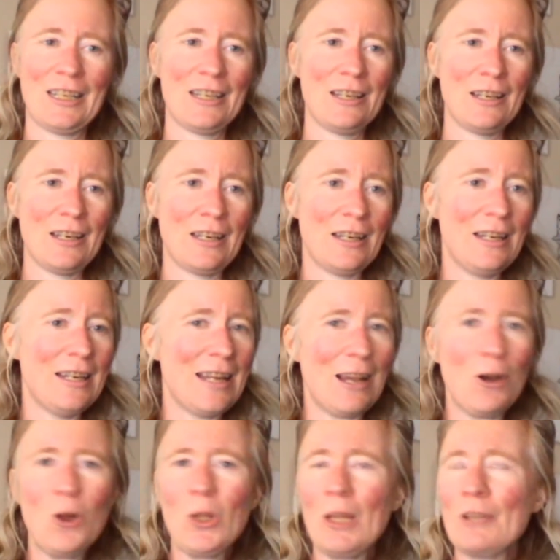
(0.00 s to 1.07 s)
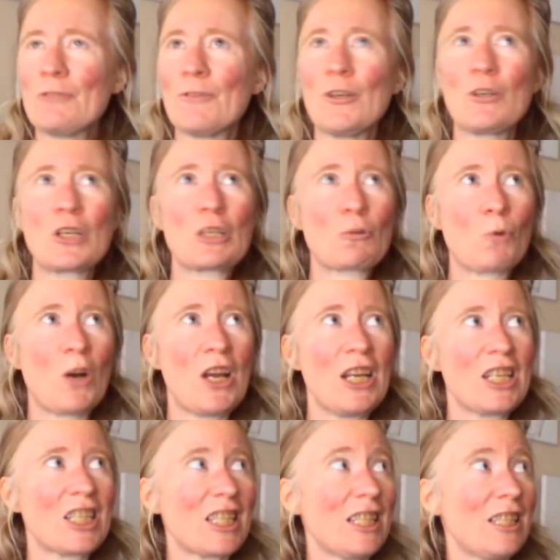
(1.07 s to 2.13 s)
in all those various
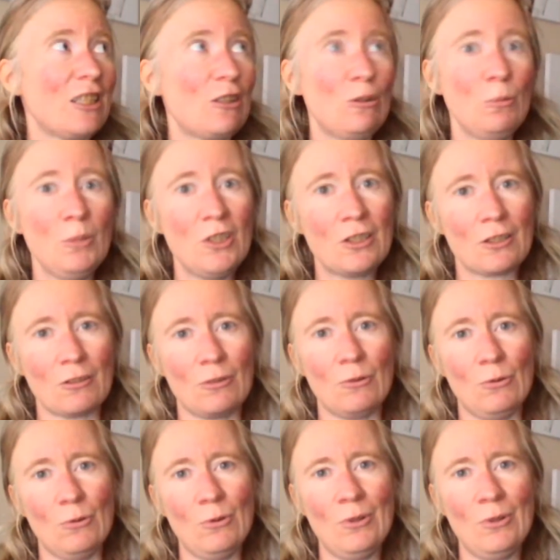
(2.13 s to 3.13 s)
ways that humans do